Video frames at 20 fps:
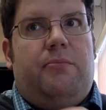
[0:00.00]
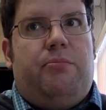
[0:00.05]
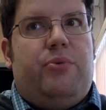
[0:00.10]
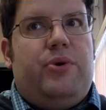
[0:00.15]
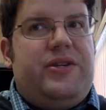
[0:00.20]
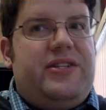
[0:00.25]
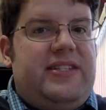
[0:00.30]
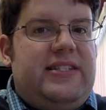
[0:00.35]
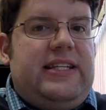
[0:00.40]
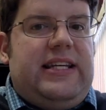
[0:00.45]

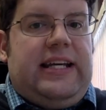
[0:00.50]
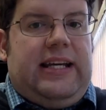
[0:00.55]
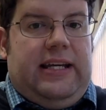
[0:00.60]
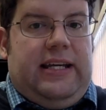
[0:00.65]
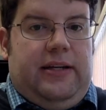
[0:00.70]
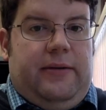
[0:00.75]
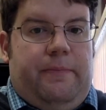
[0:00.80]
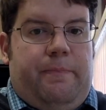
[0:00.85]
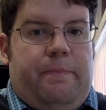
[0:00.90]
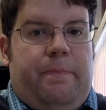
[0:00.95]

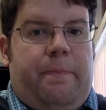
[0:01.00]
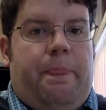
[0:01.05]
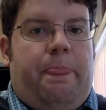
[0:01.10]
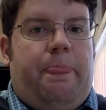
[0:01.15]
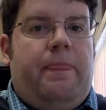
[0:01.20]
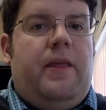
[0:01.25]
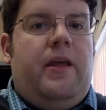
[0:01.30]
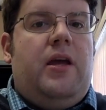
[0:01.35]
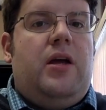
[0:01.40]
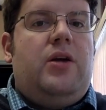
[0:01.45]
pristine.
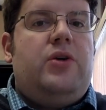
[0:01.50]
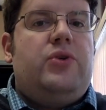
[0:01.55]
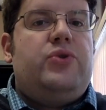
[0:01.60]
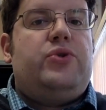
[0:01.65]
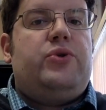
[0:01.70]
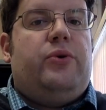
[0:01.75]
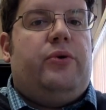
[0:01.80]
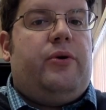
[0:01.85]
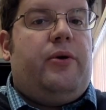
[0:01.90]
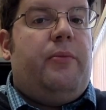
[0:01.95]

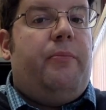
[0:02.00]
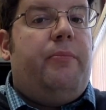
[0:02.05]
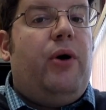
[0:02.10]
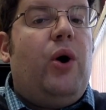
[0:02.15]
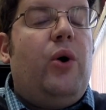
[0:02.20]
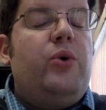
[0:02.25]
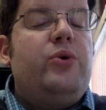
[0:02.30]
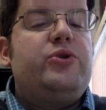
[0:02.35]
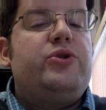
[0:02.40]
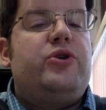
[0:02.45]
So
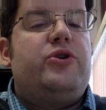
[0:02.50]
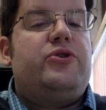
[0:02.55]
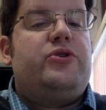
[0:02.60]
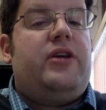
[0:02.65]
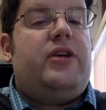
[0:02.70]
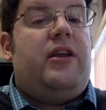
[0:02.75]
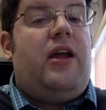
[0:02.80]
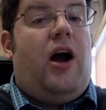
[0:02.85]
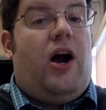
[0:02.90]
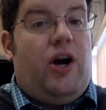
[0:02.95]
composers
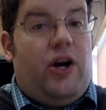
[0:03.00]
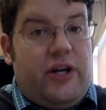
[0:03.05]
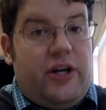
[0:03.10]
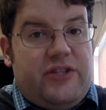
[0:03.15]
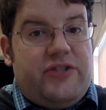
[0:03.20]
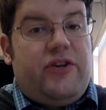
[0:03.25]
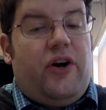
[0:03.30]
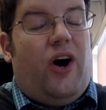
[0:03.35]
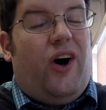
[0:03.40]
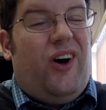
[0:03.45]
and
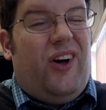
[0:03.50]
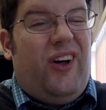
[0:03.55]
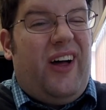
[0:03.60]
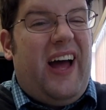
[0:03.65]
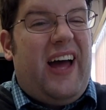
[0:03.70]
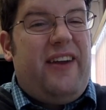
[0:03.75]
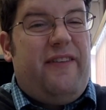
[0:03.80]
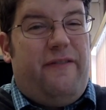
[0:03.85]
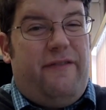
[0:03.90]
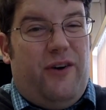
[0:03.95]
artists all
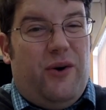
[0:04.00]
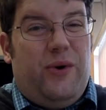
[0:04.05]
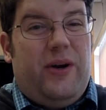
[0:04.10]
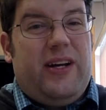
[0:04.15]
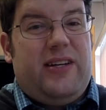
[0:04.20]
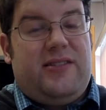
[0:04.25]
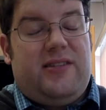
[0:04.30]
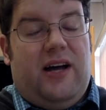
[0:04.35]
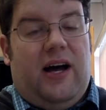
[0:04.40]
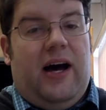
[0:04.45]
had to
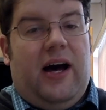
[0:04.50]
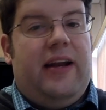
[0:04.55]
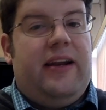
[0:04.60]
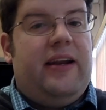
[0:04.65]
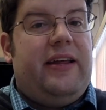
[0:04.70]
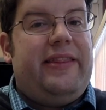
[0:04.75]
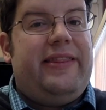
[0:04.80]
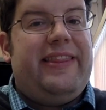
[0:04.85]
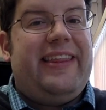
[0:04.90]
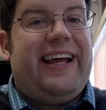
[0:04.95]
focus
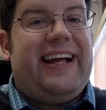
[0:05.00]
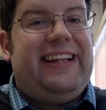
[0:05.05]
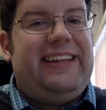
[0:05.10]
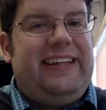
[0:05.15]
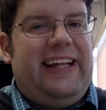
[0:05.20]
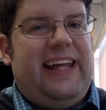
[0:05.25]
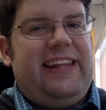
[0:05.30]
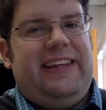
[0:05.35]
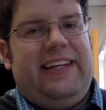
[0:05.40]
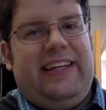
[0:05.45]
on the
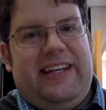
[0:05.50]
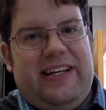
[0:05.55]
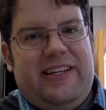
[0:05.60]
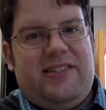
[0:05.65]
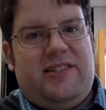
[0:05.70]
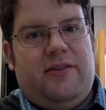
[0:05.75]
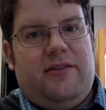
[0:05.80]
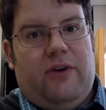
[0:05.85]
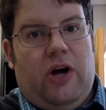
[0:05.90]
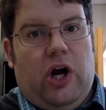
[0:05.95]

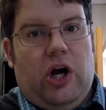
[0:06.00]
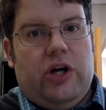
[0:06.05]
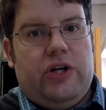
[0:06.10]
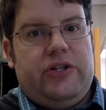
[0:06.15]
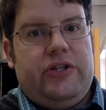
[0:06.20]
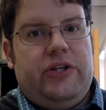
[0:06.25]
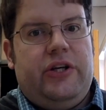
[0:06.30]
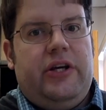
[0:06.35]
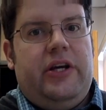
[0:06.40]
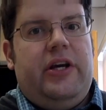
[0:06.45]
cleanliness of art.